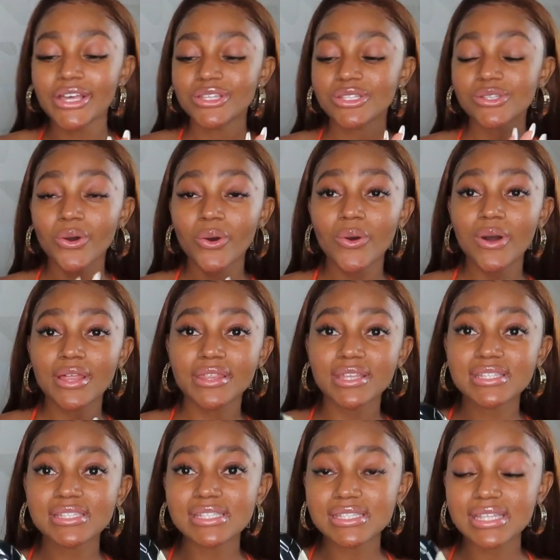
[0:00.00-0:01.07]
So
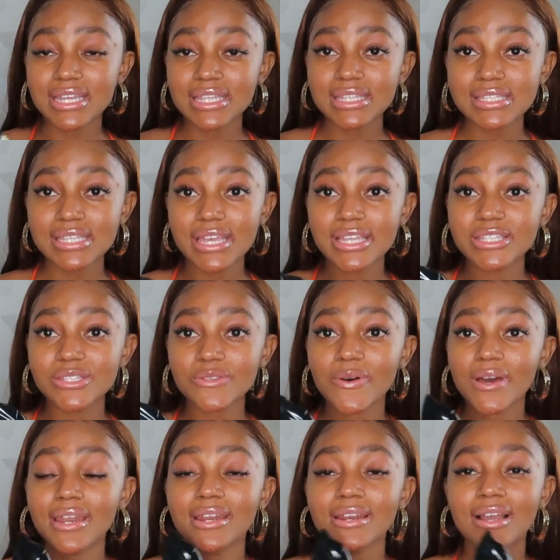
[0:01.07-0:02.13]
this is the intense
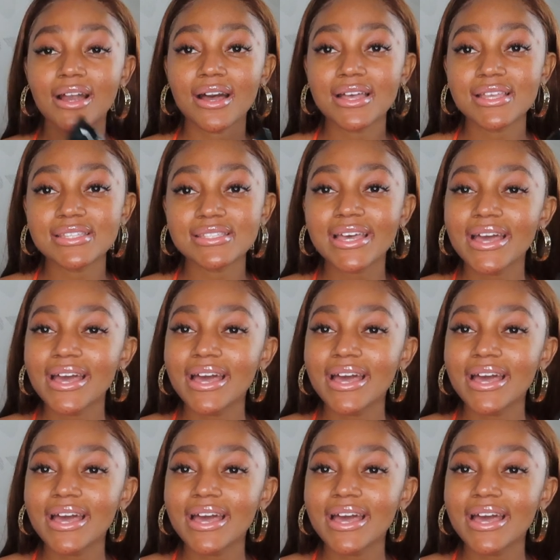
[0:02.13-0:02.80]
one. And guys,